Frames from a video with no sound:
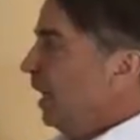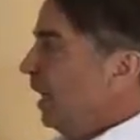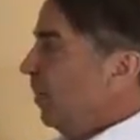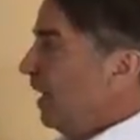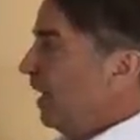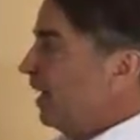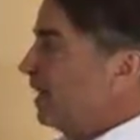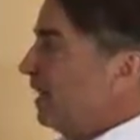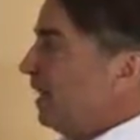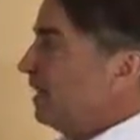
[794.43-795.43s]
And
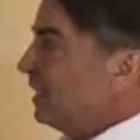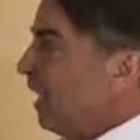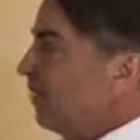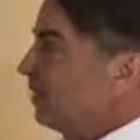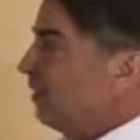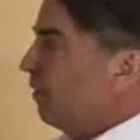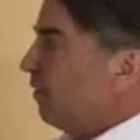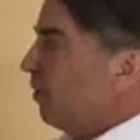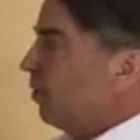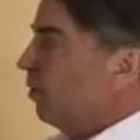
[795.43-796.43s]
it's these types of
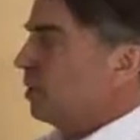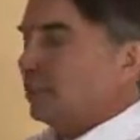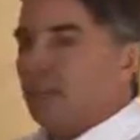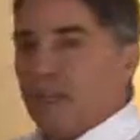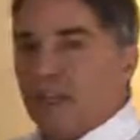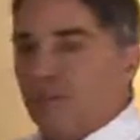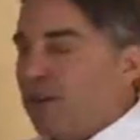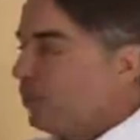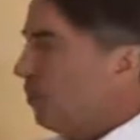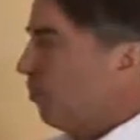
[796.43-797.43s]
approaches to
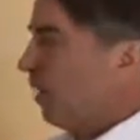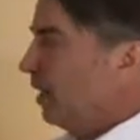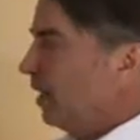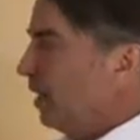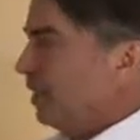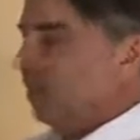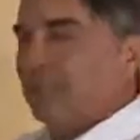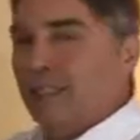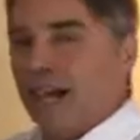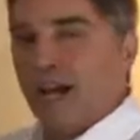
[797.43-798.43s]
manufacturing processes
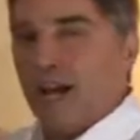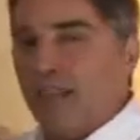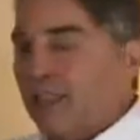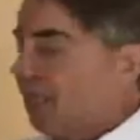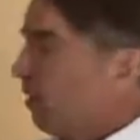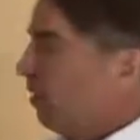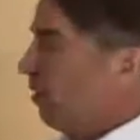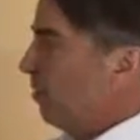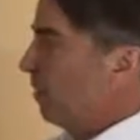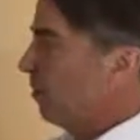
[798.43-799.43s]
that I think are
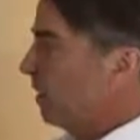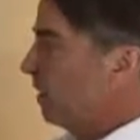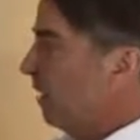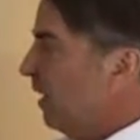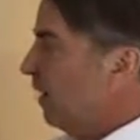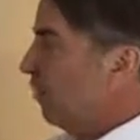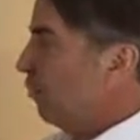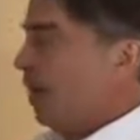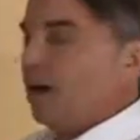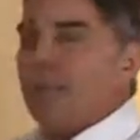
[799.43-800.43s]
the most
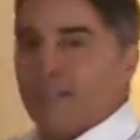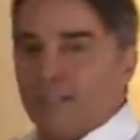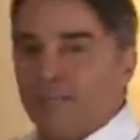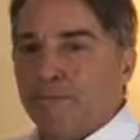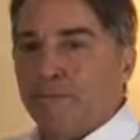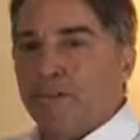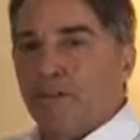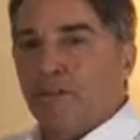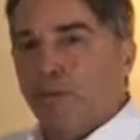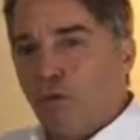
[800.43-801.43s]
promising
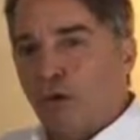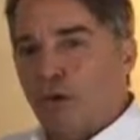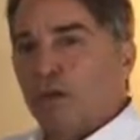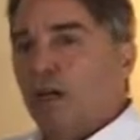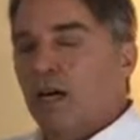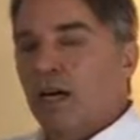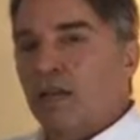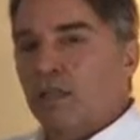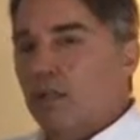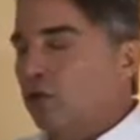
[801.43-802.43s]
for
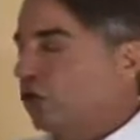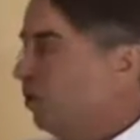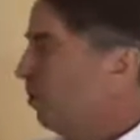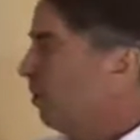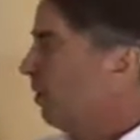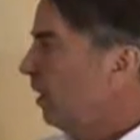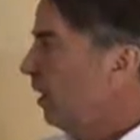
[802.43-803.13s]
closed loop